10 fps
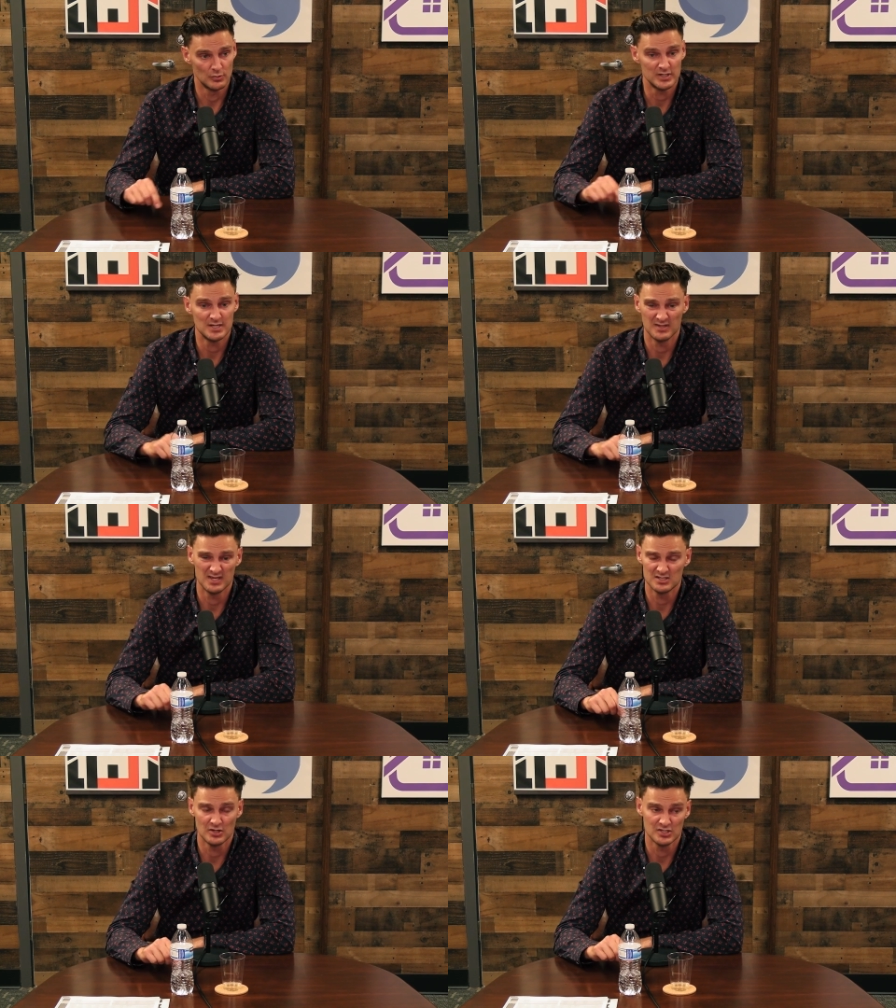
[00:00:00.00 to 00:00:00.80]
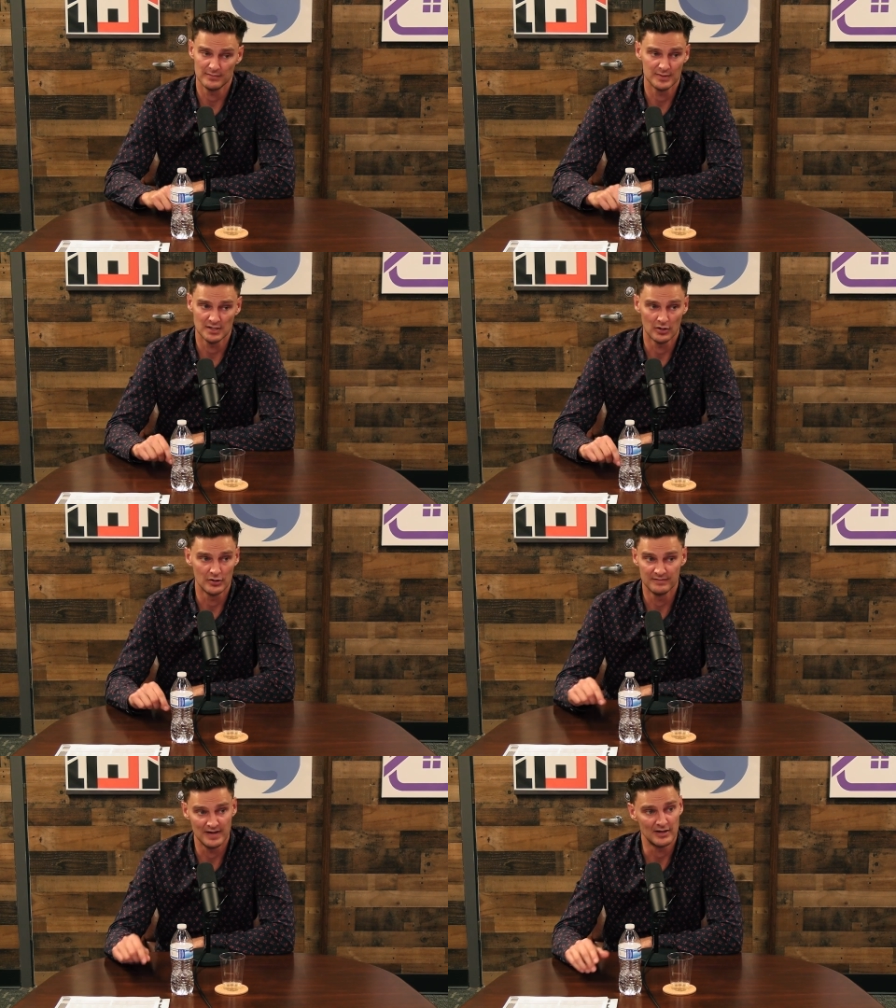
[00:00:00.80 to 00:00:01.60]
We typically just go seventy percent
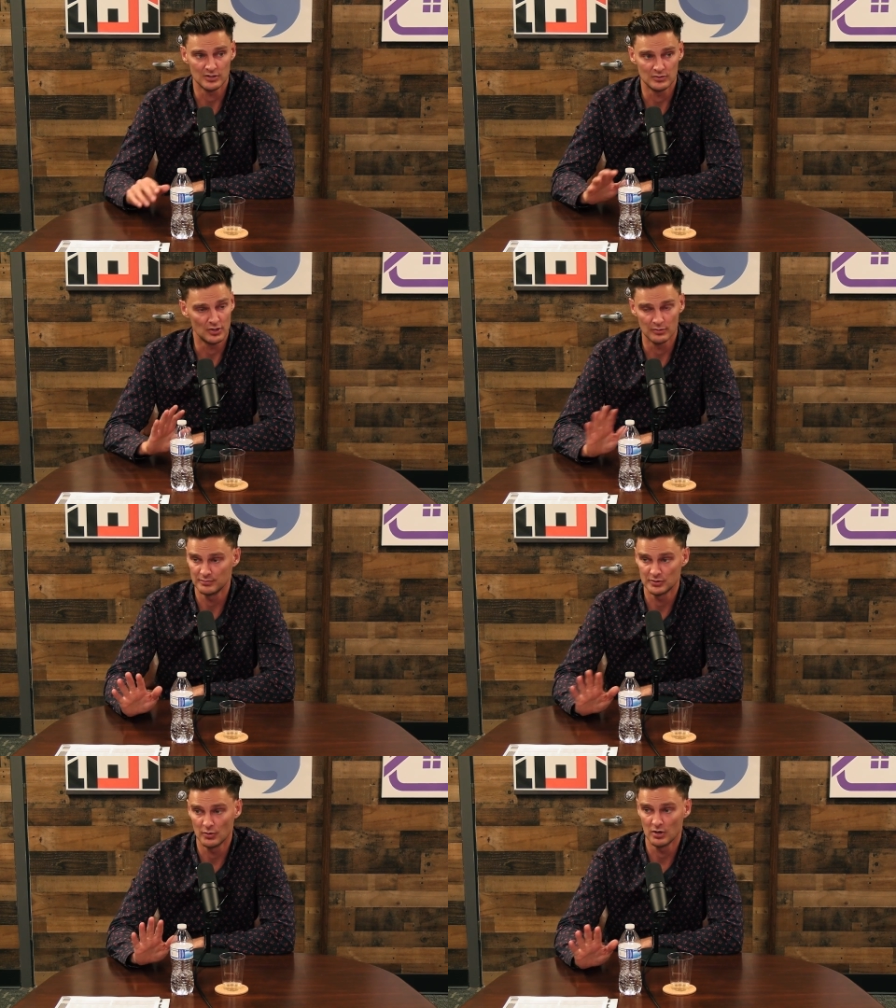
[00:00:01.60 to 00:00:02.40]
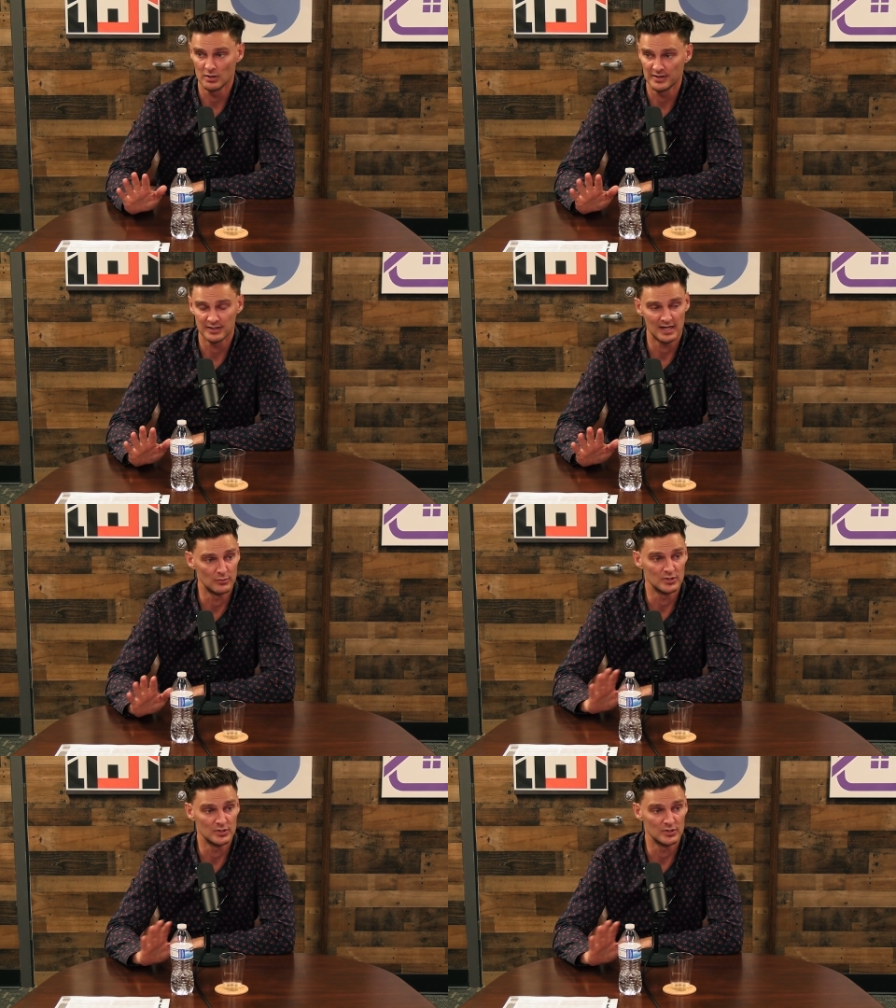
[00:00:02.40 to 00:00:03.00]
loan to value and don't don't worry about the cap.